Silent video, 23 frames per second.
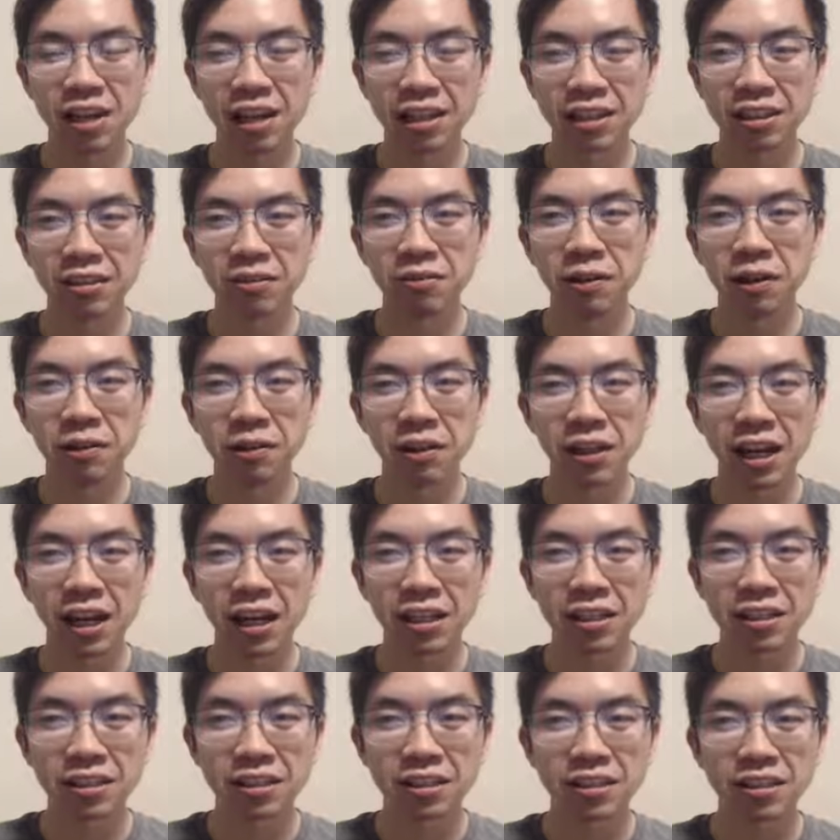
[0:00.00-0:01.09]
at the very
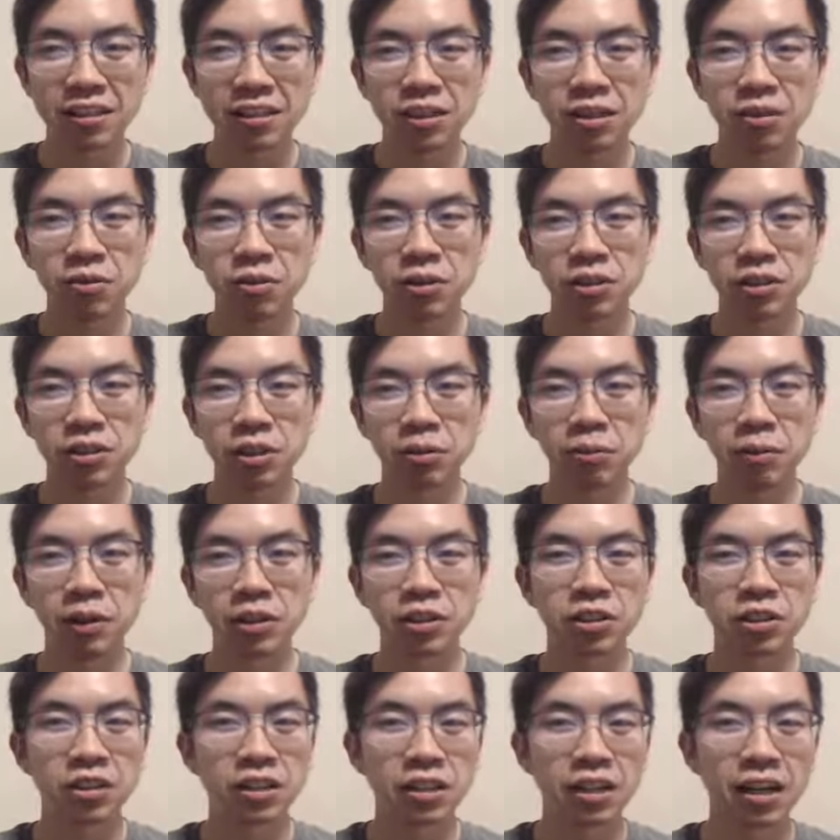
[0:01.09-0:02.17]
end, which I'll
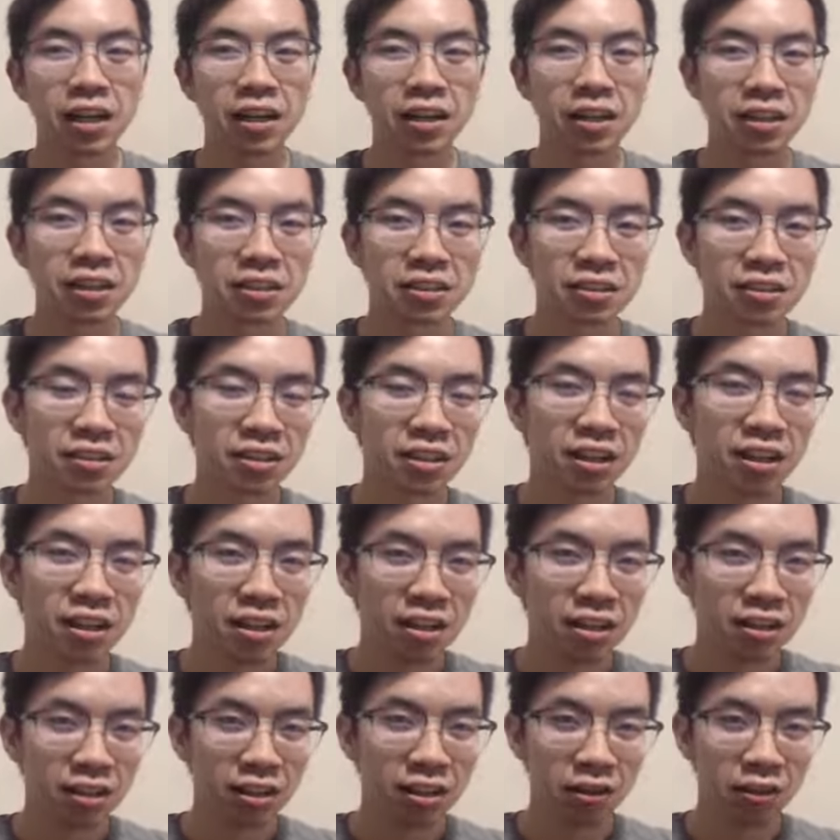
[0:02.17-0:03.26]
mention again, is
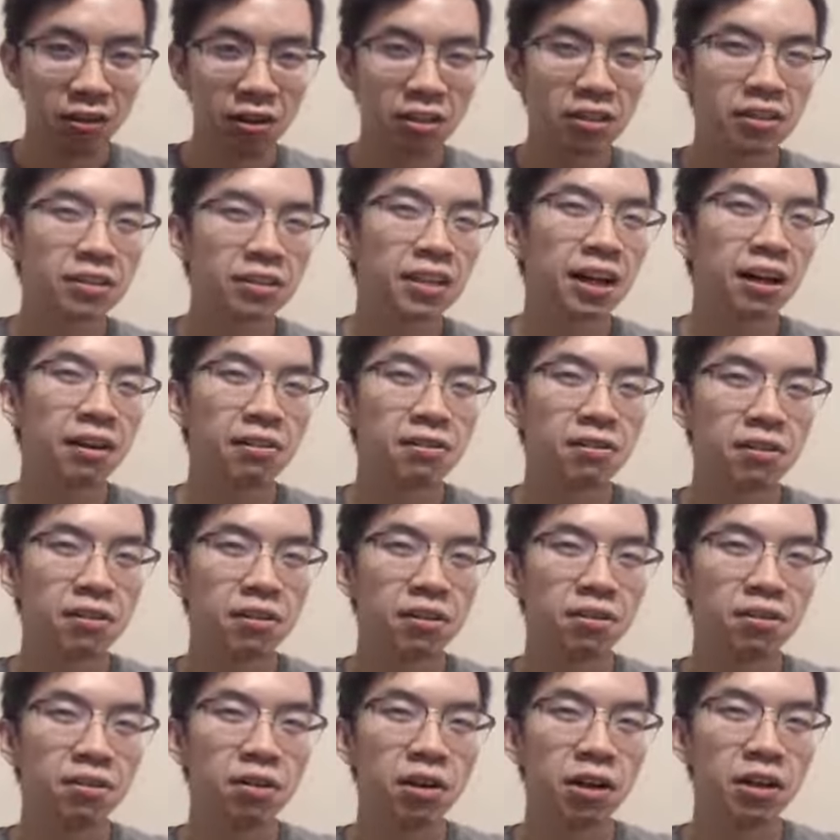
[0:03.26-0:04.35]
there is that
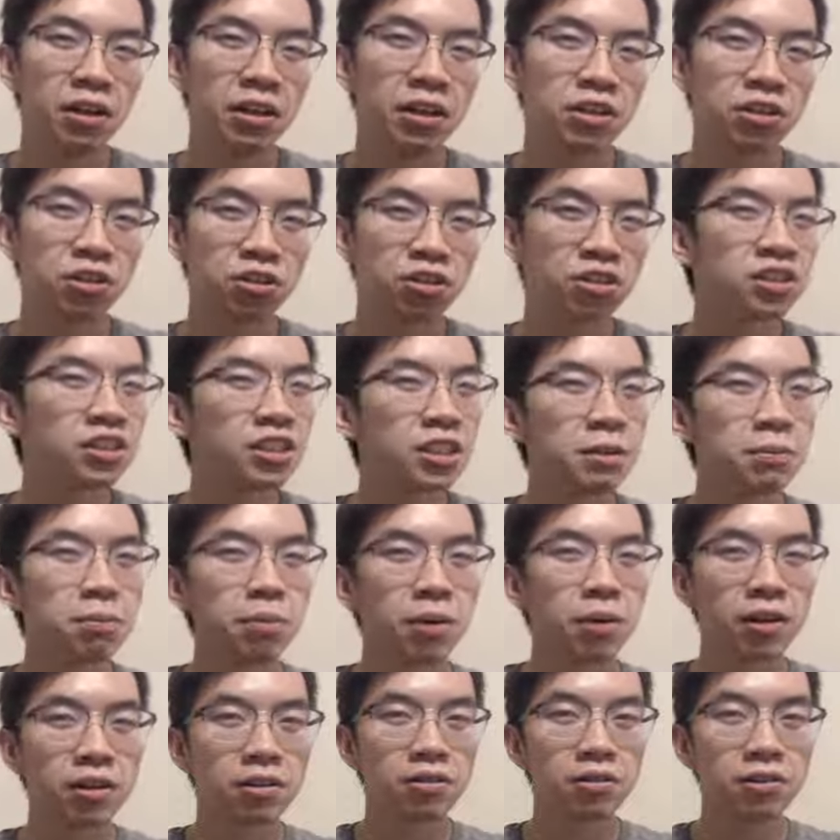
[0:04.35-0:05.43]
initial steep
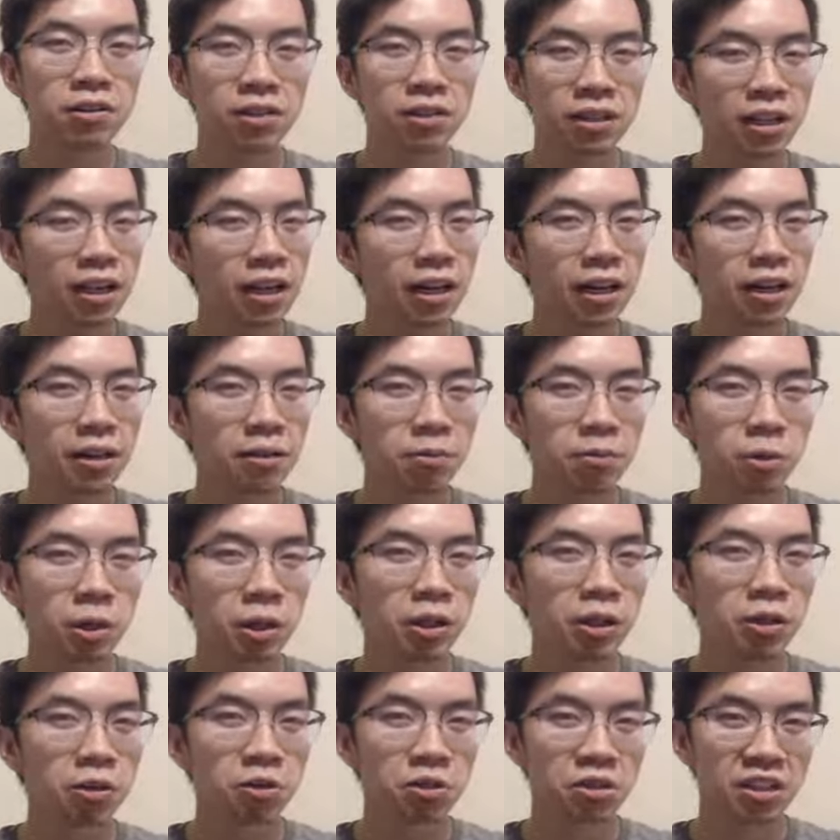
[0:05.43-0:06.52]
part of the climb where
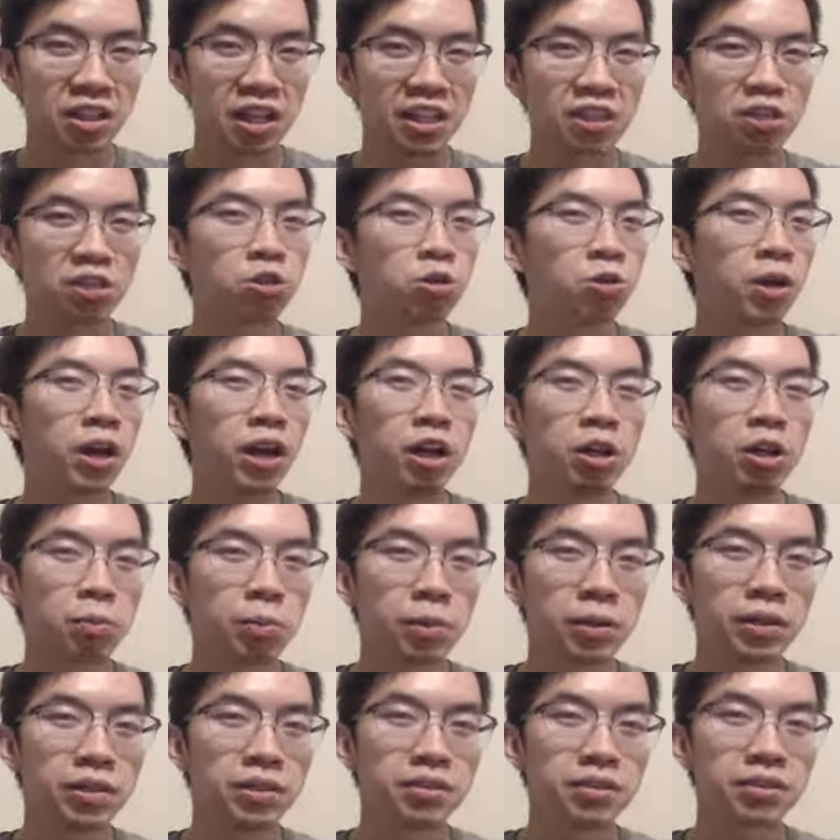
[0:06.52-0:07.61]
there was that 2
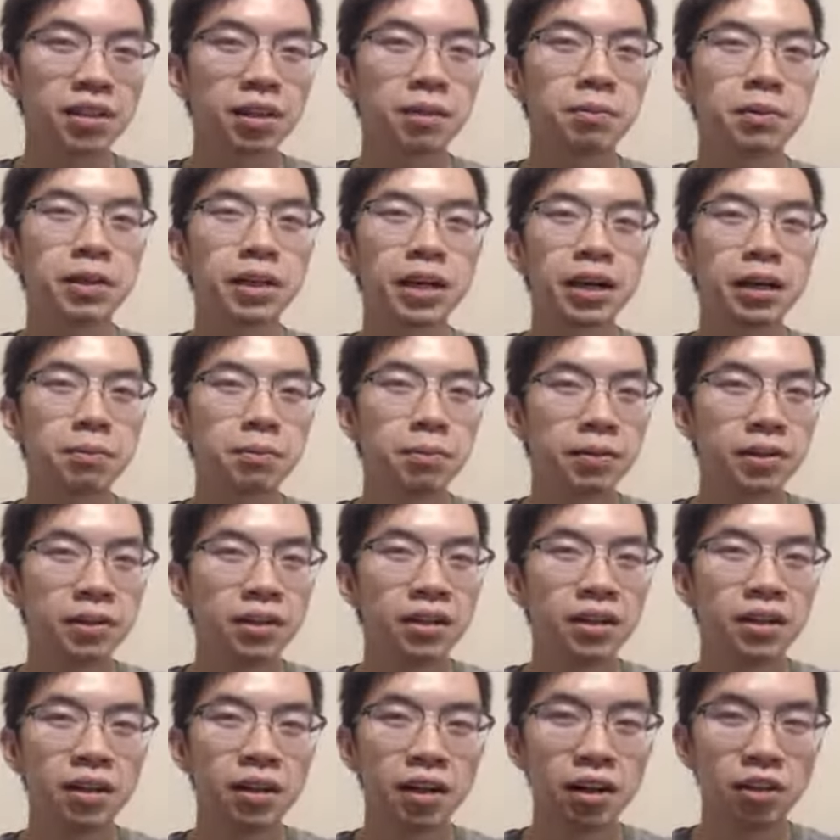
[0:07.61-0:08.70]
hairpins coming up
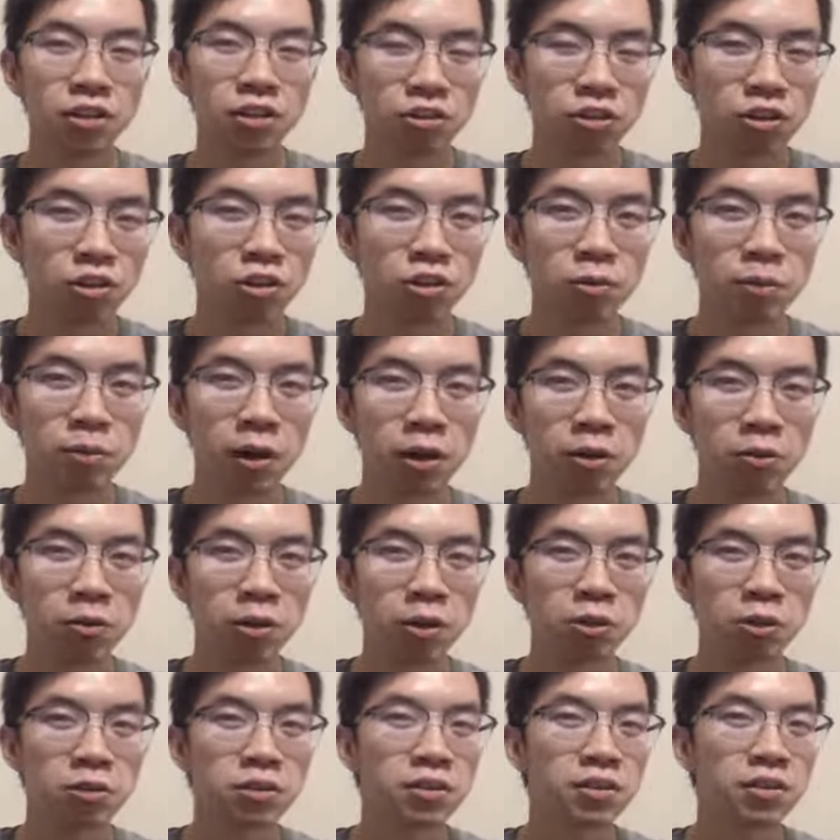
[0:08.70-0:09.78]
on the Cougar Mountain
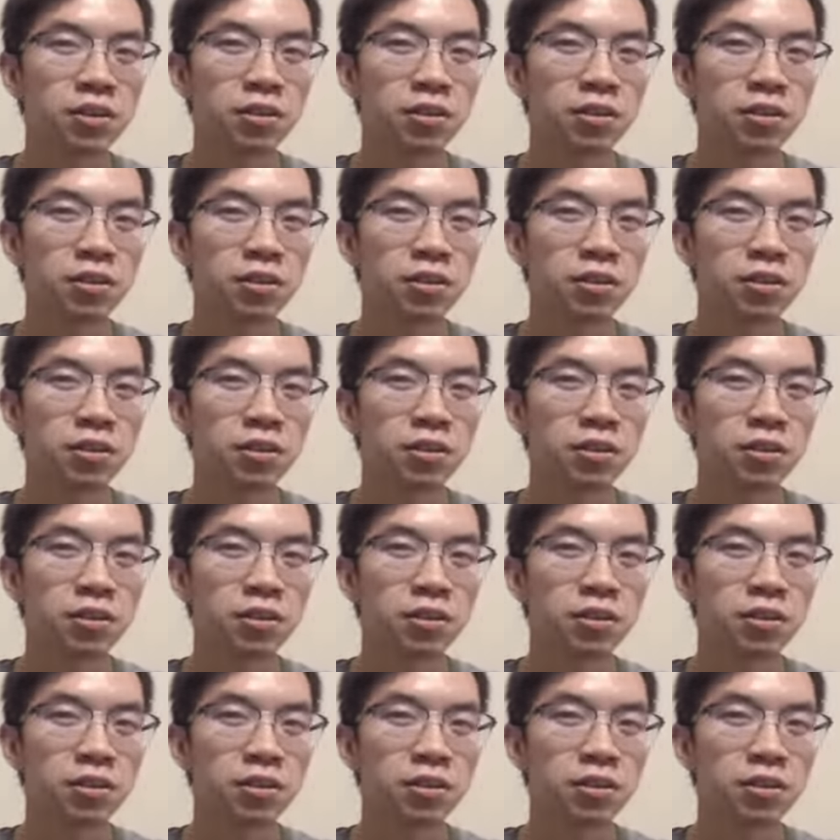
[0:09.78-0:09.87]
Road.